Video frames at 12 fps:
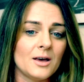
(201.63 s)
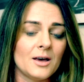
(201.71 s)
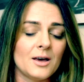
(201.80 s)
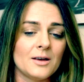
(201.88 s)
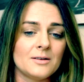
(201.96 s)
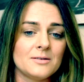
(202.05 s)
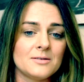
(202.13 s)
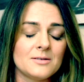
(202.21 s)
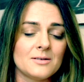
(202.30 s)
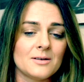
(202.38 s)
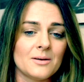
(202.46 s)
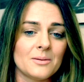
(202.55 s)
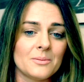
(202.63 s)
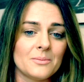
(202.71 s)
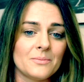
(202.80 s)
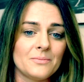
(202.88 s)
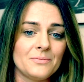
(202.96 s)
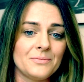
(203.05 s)
and
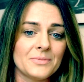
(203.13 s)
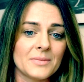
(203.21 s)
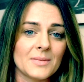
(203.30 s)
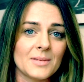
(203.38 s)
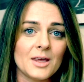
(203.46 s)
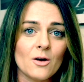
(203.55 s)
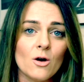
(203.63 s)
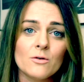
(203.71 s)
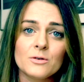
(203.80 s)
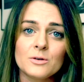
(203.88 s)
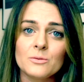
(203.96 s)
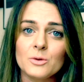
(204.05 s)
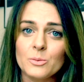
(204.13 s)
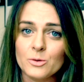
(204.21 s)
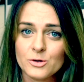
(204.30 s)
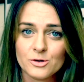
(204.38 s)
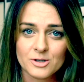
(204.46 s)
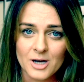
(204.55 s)
they often will
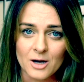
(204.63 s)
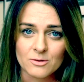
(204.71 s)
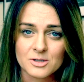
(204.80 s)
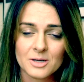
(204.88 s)
put you down,